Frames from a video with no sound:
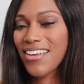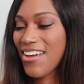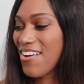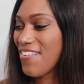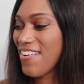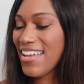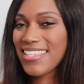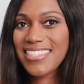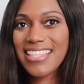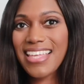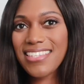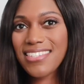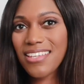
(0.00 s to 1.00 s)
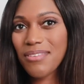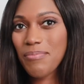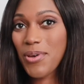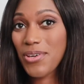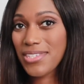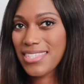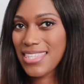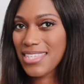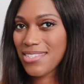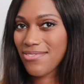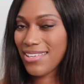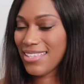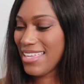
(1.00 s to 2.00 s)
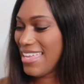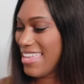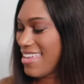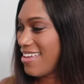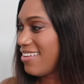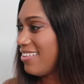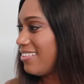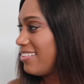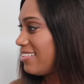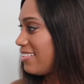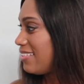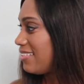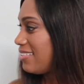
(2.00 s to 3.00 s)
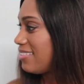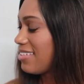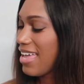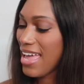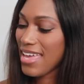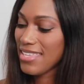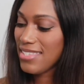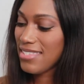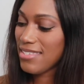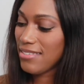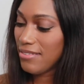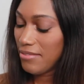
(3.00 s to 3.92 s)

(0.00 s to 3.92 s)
All right, so let's unbox this one here and